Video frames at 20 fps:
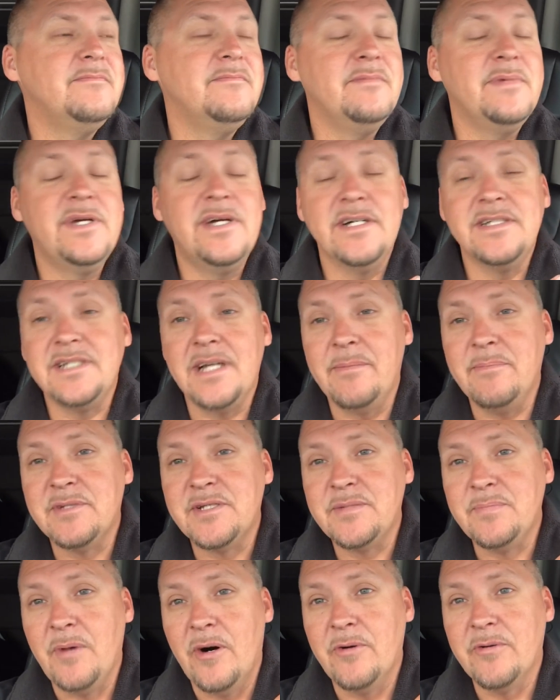because I'm a
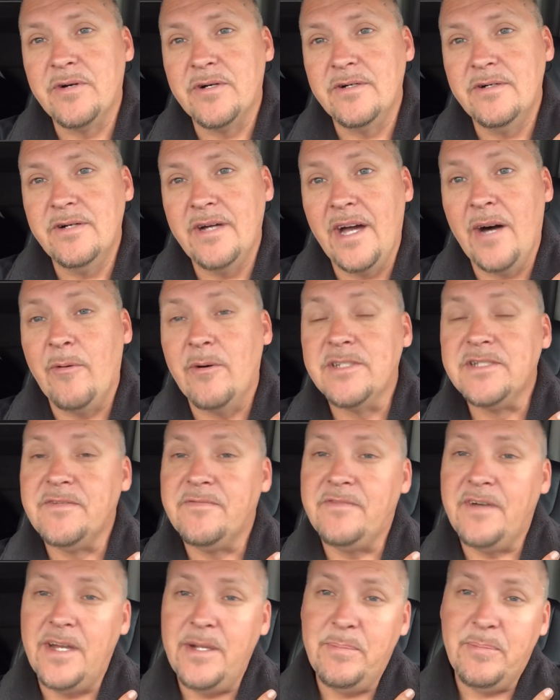smoker. I was a
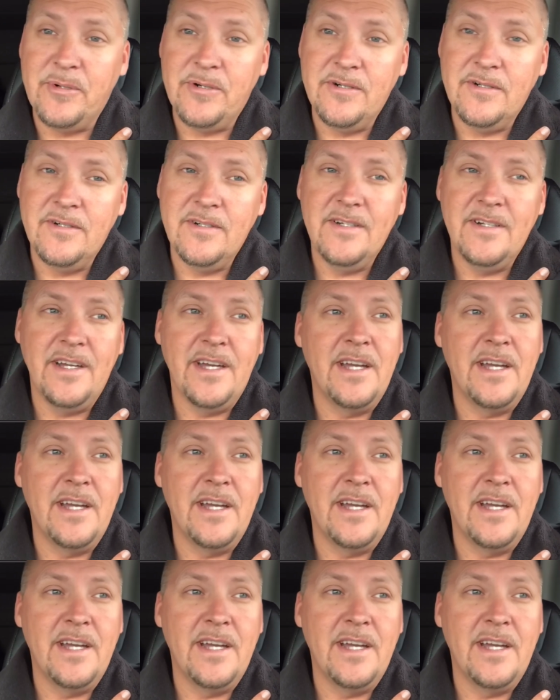vapor,